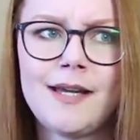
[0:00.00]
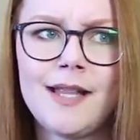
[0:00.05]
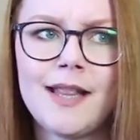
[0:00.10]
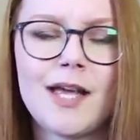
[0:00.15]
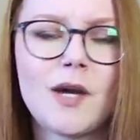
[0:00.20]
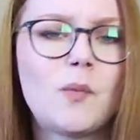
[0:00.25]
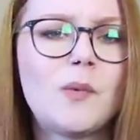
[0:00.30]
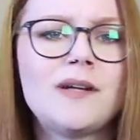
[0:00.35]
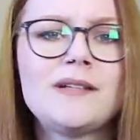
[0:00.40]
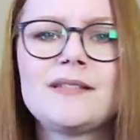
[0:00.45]

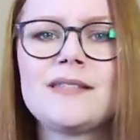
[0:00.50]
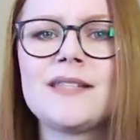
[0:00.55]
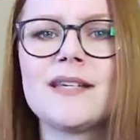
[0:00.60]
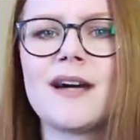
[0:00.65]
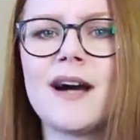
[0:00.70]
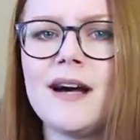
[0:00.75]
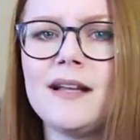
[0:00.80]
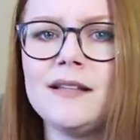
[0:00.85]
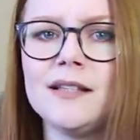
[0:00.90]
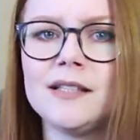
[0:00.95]
Like, where's the
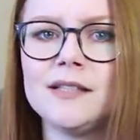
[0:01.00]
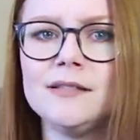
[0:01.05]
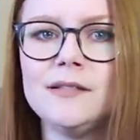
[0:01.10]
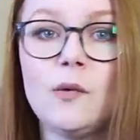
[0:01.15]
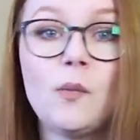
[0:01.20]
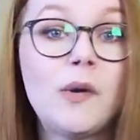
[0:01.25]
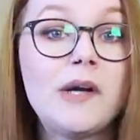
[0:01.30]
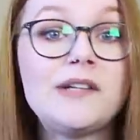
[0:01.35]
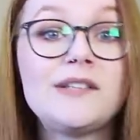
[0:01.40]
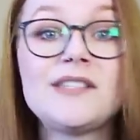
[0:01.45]
color?
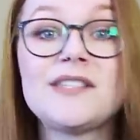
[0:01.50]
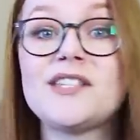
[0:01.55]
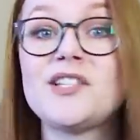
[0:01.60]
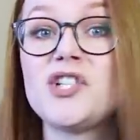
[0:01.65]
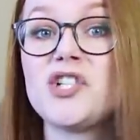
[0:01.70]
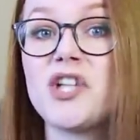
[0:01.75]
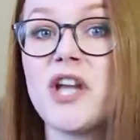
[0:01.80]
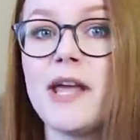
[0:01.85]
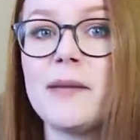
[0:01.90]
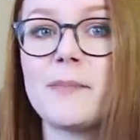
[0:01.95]
Where's the
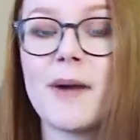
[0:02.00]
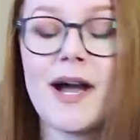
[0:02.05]
shape?